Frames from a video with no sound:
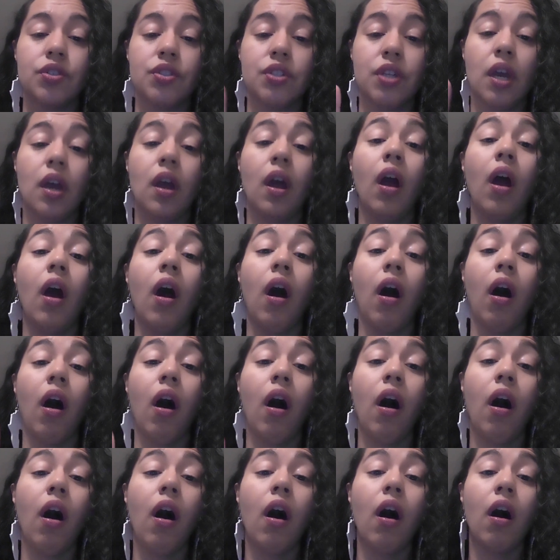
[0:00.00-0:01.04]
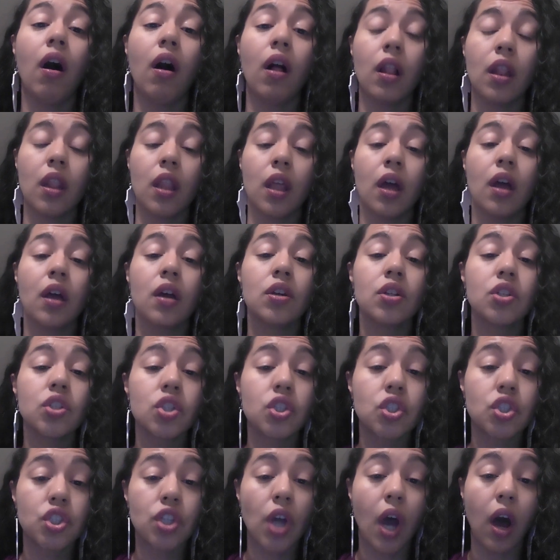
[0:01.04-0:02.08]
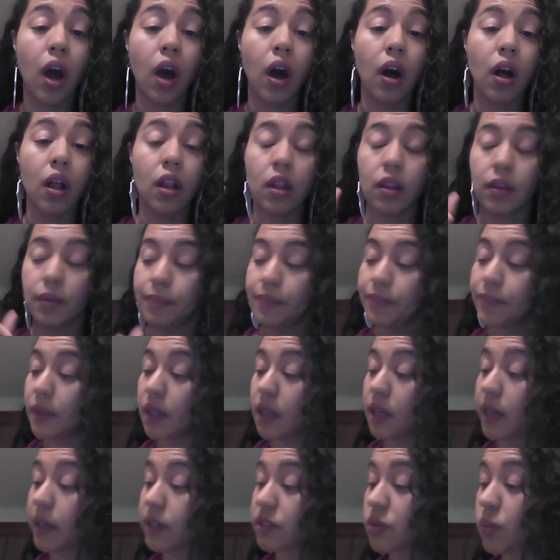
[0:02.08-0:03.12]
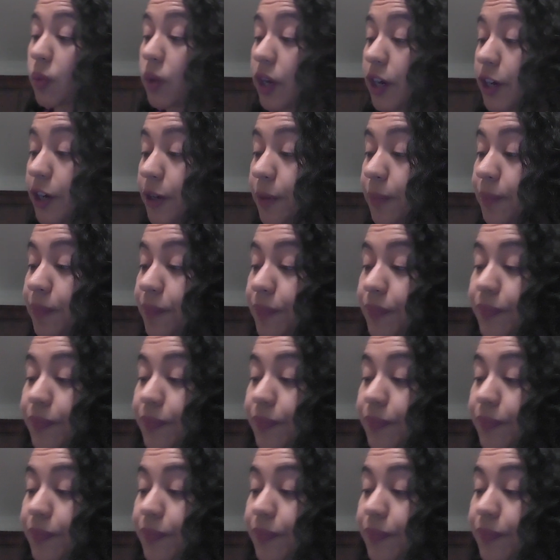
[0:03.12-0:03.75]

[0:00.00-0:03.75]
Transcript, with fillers: D, all, doll. Next word.